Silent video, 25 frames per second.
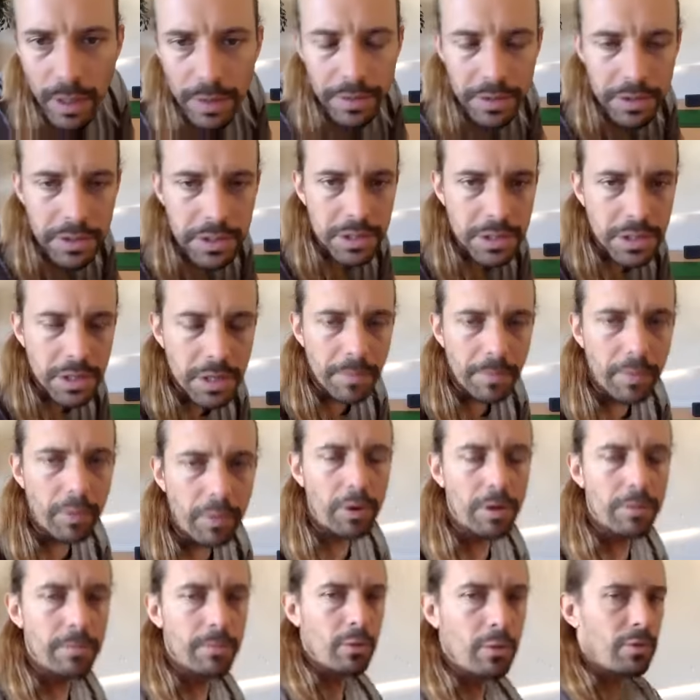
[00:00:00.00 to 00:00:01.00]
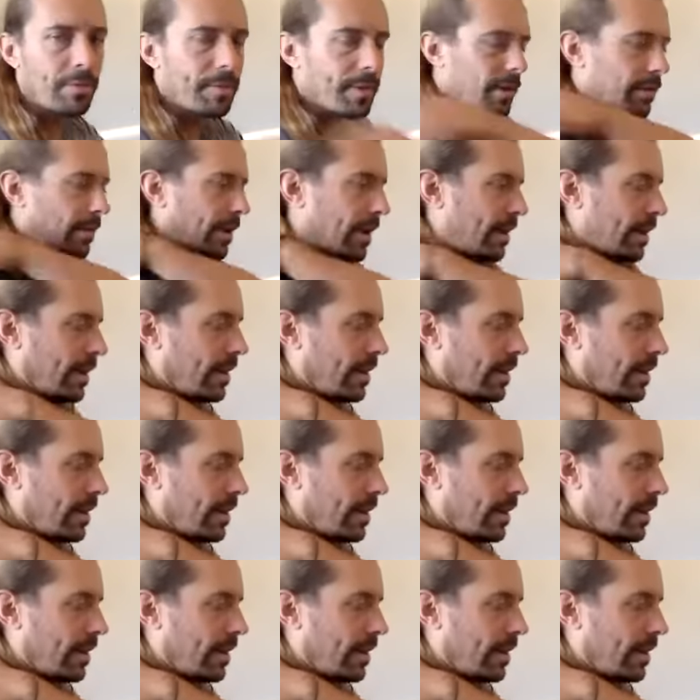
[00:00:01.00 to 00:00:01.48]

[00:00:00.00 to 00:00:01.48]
This is an important movement, right?